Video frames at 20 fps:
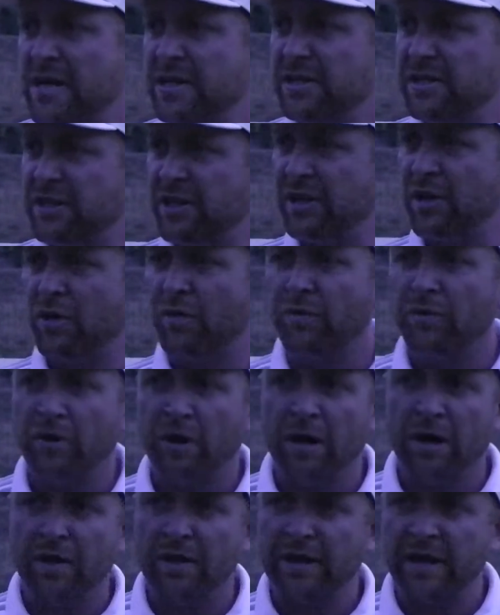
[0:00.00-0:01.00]
just think
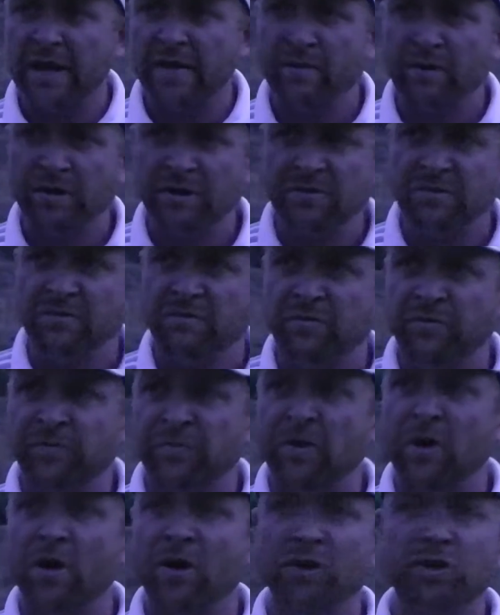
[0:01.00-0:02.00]
overall the game was
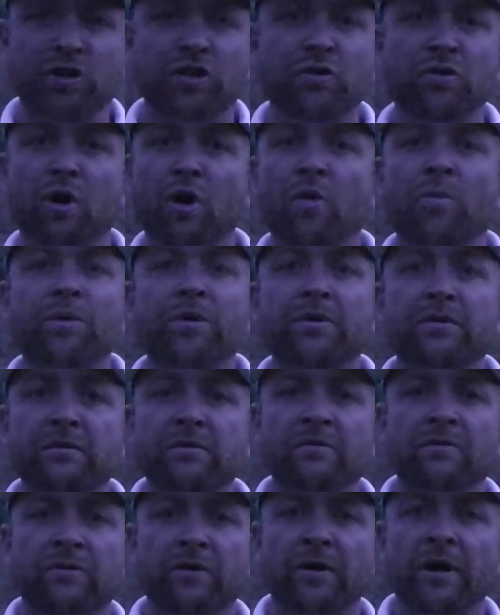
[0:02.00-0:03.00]
far too open
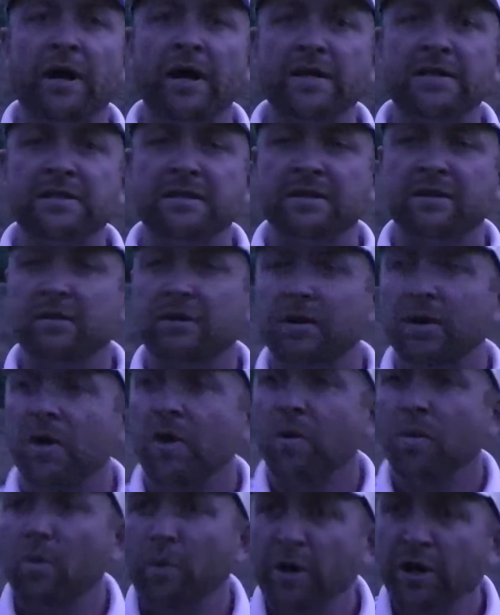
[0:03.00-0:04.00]
for us, and
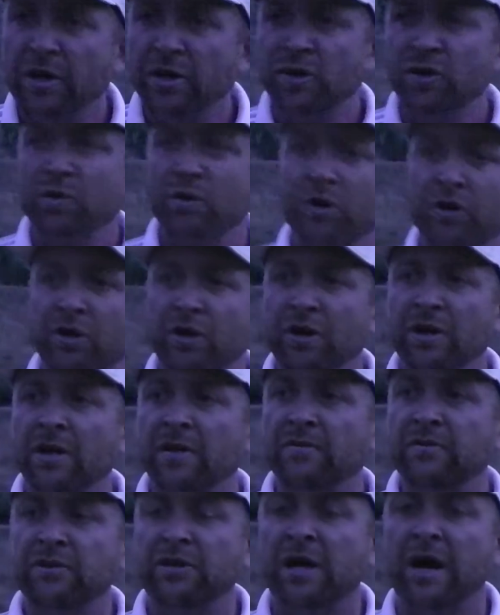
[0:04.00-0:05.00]
we didn't do a good
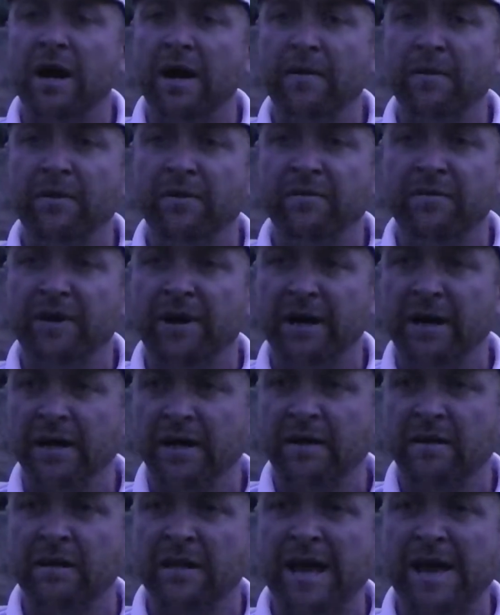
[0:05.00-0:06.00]
enough job of
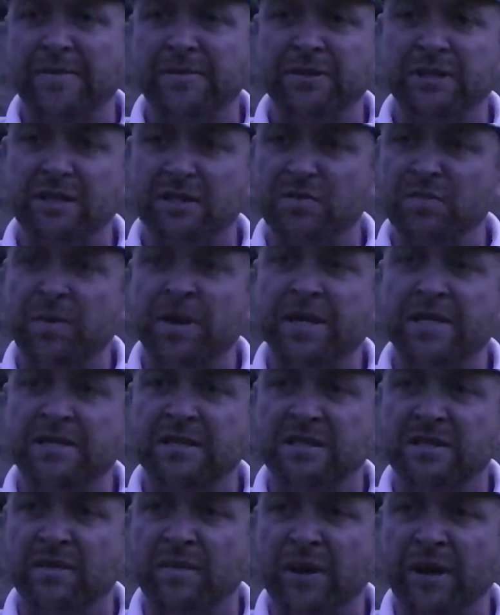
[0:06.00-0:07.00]
collapsing on
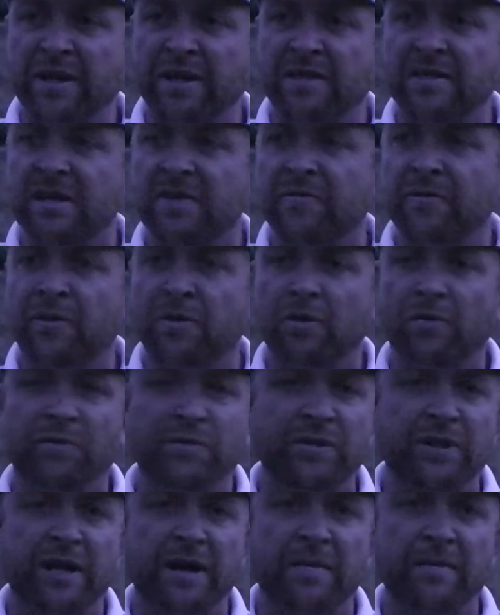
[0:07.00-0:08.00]
spaces and making it difficult
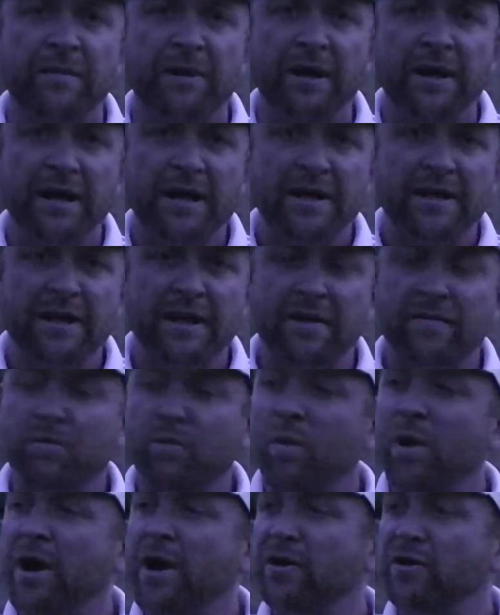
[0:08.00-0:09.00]
for them. They had
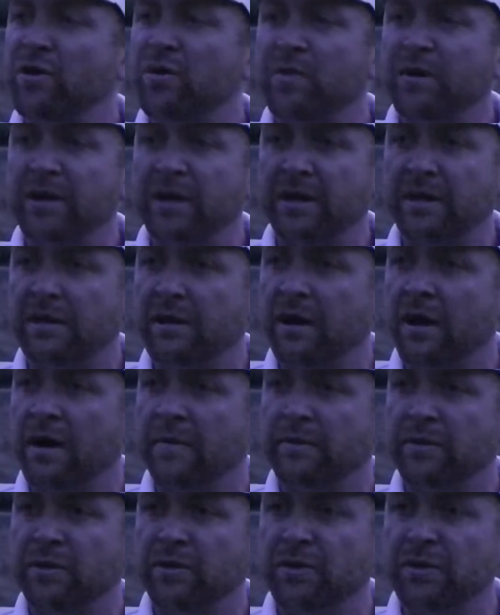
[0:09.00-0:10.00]
way too many
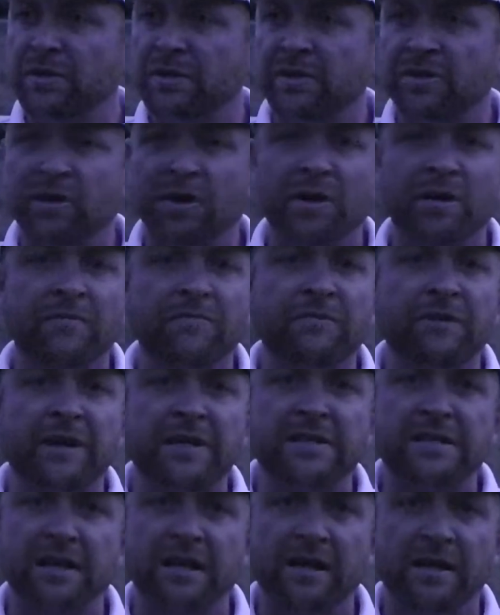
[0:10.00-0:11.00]
opportunities to turn and
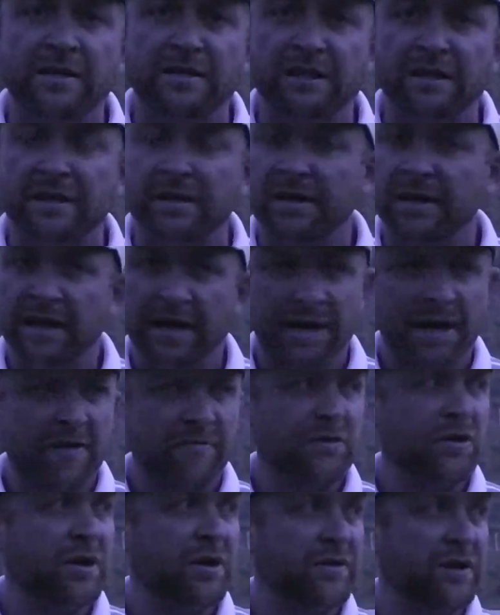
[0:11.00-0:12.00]
face us. And
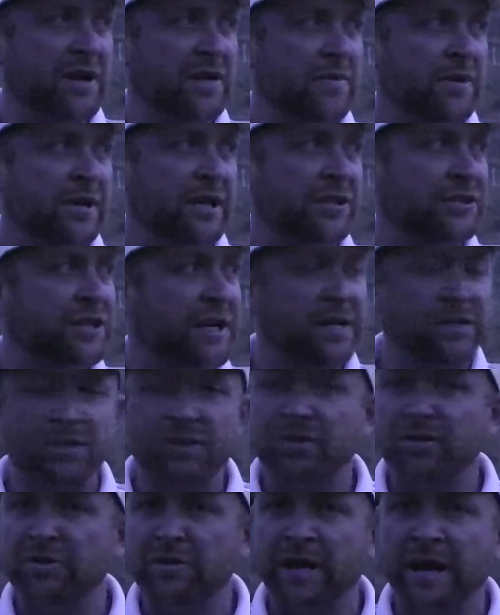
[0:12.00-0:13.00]
if you give anybody a chance to
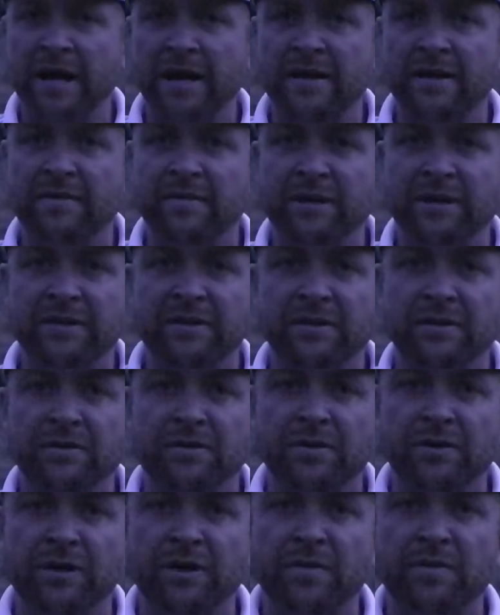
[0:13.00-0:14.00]
do that, I mean,
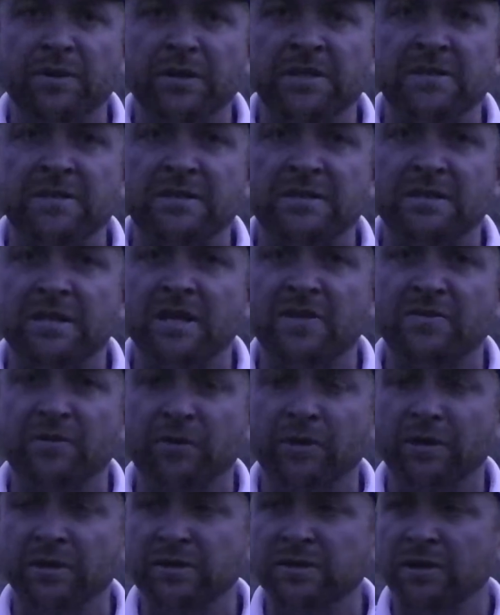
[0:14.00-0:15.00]
they're going to be
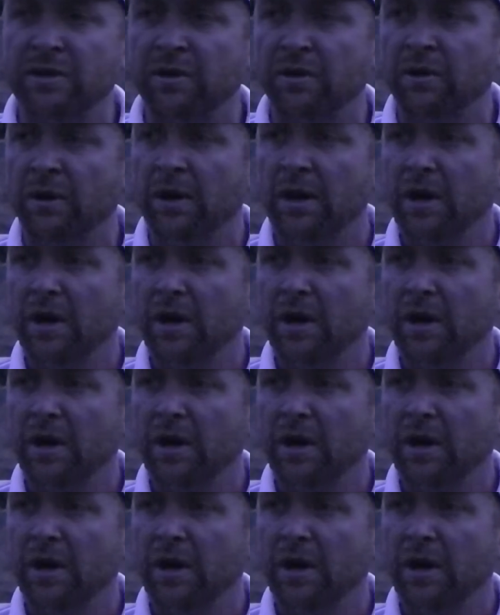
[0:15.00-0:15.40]
successful. And so